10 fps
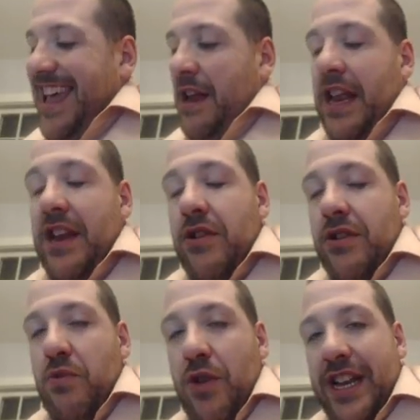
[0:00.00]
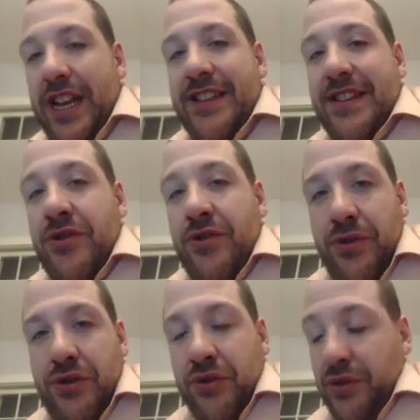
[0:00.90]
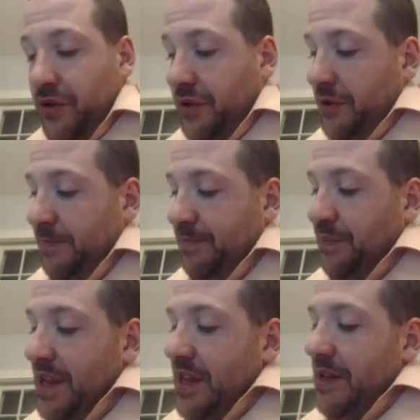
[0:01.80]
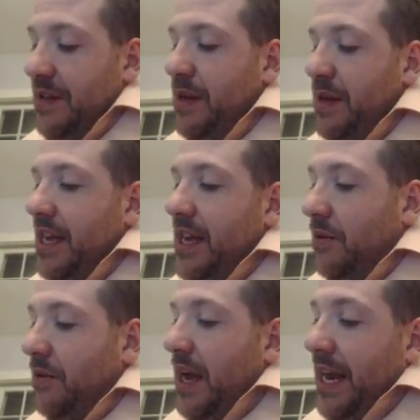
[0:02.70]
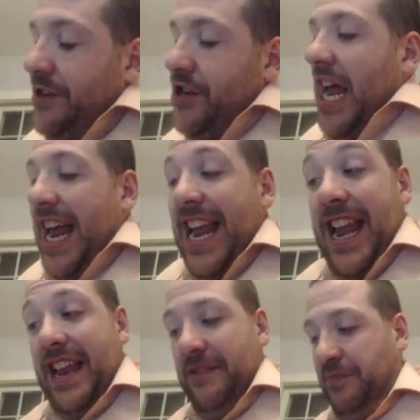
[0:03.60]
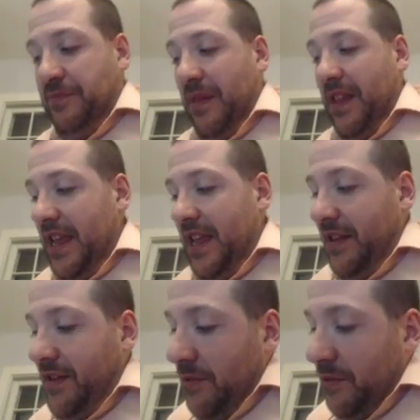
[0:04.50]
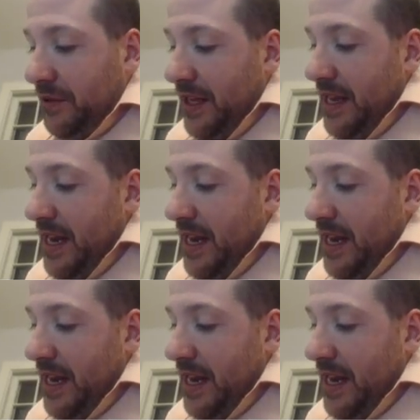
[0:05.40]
And when it's neutral, pOH is equal to the